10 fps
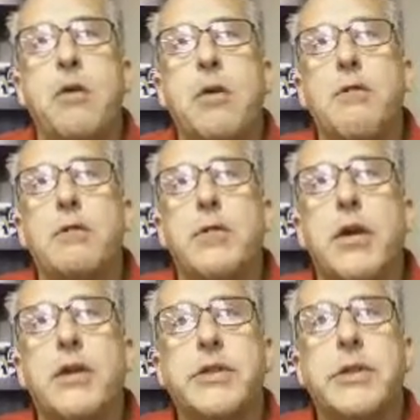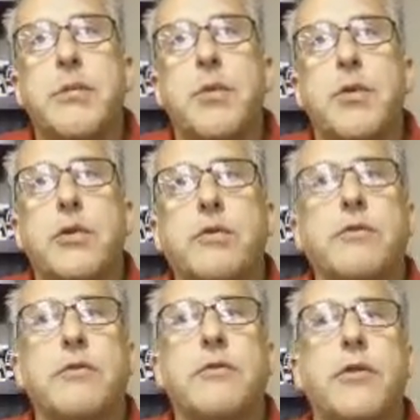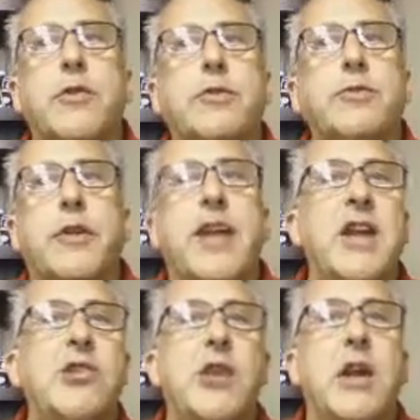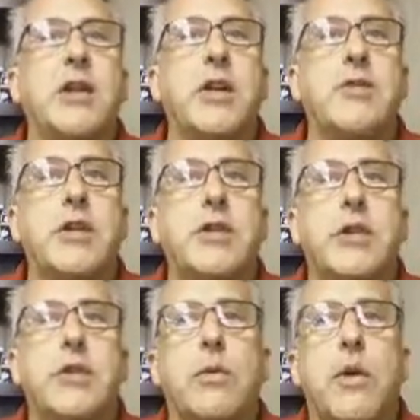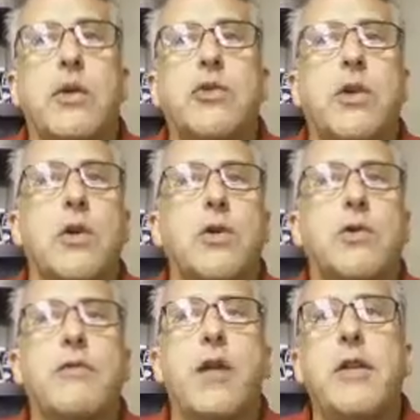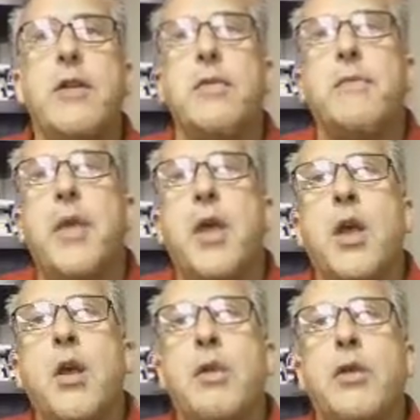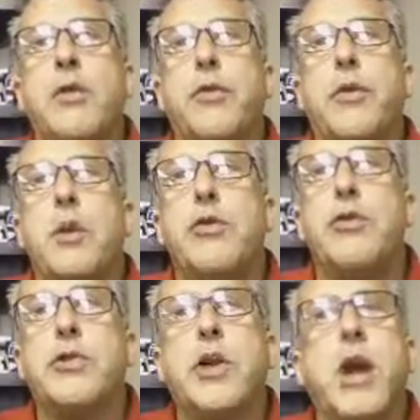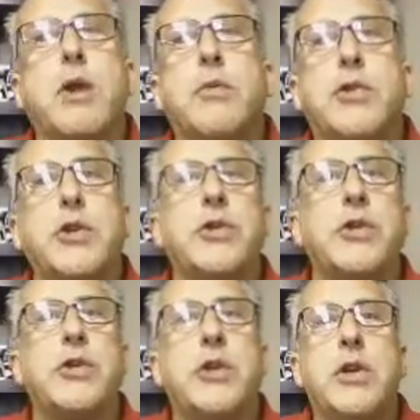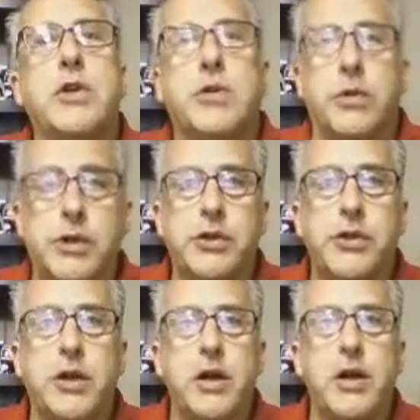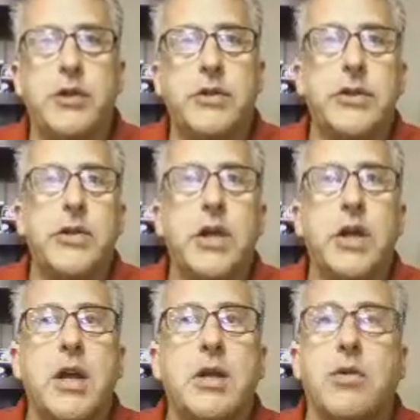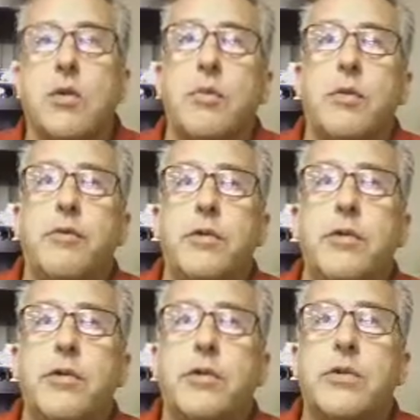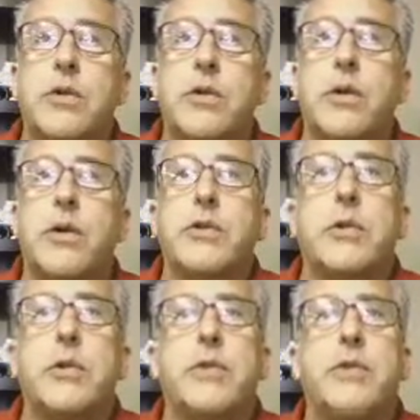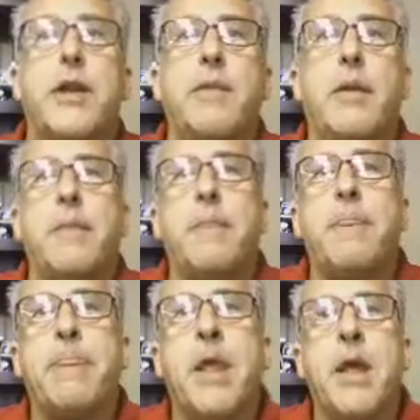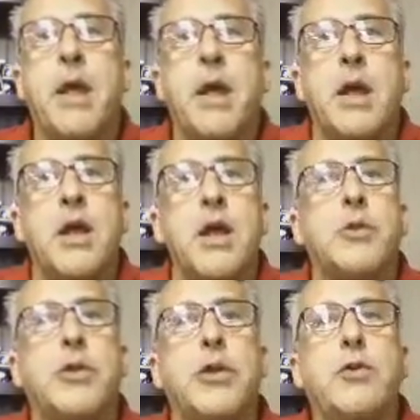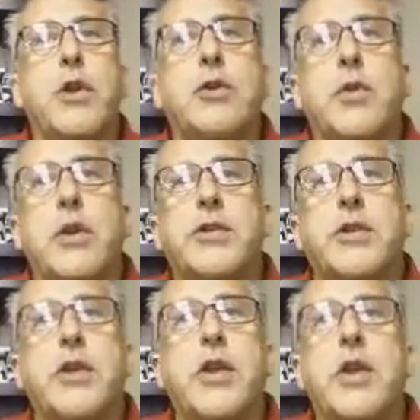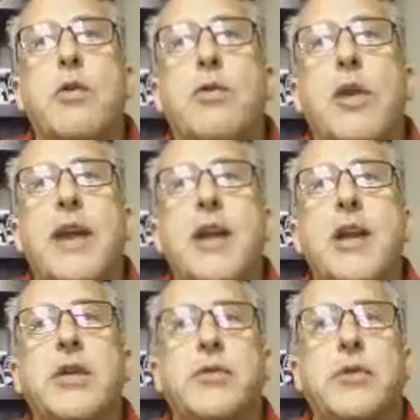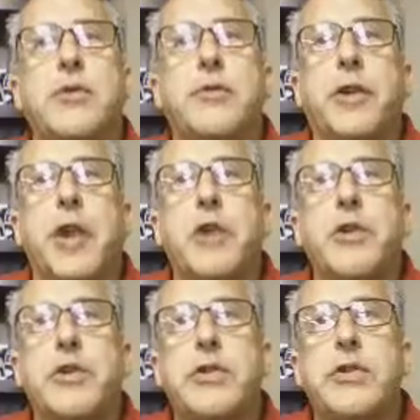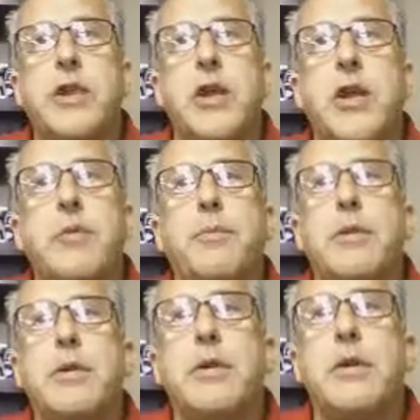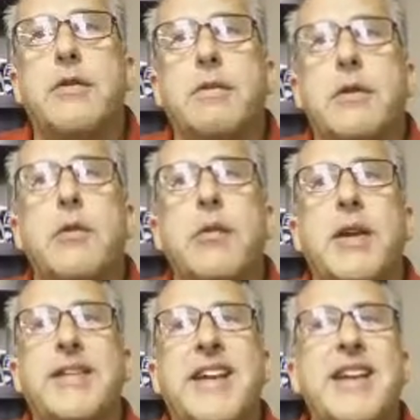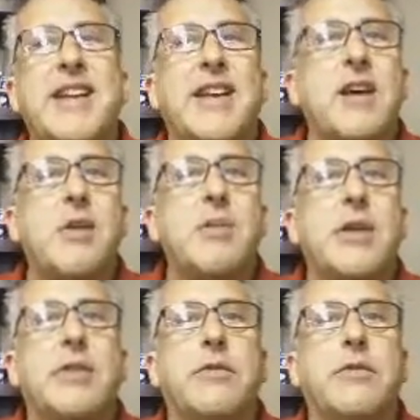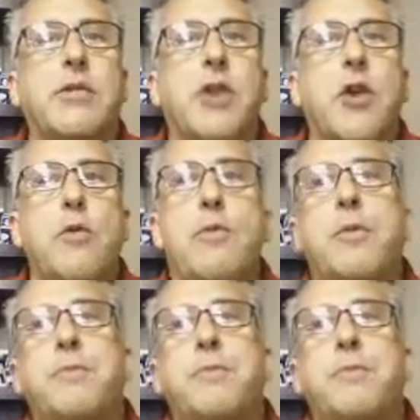We emphasize the importance of diversification activities that create shareholder value, whether through mergers and acquisitions, strategic alliances, and corporate ventures, or internal development. Number 2, we address the related diversifications can help a firm attain economies of scope